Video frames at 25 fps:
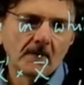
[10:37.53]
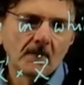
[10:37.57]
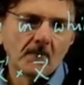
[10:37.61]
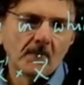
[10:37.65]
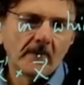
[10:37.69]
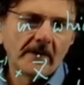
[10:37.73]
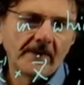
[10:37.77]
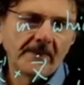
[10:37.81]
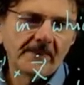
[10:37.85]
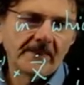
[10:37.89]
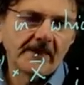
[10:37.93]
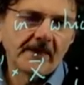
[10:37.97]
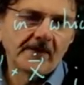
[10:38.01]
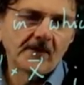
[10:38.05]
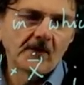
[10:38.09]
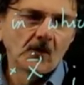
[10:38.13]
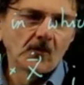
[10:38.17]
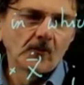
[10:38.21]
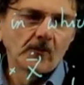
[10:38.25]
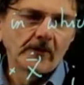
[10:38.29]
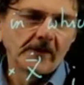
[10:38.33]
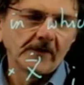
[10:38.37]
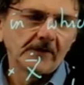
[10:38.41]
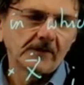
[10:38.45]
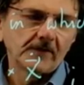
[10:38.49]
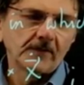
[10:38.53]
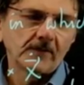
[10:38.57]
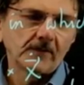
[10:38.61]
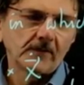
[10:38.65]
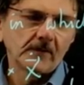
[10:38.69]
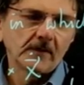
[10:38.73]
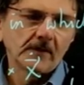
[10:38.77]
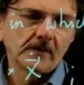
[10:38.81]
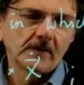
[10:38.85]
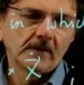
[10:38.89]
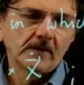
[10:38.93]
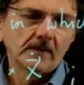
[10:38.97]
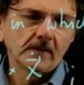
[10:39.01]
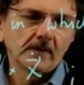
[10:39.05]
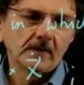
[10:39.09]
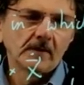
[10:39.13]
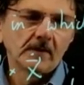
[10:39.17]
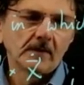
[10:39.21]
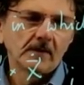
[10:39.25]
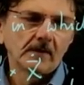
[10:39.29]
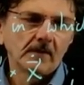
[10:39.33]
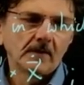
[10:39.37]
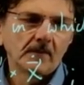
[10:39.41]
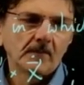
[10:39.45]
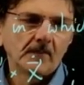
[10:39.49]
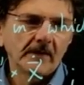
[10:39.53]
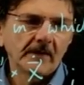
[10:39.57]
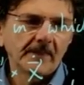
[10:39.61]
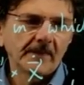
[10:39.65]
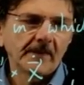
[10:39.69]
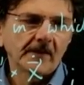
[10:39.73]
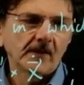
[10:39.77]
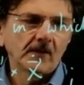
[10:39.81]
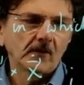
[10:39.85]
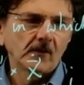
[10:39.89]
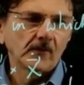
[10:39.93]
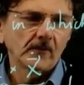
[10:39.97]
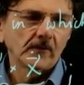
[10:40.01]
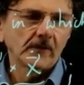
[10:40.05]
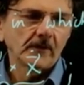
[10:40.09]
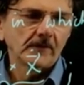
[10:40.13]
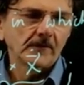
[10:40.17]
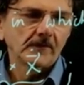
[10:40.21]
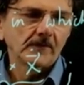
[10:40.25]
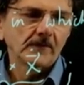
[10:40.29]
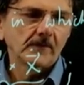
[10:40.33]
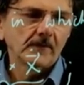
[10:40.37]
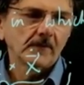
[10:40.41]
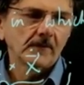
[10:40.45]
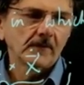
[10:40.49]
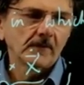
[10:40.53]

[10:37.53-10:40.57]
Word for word: but then always, right? But then always.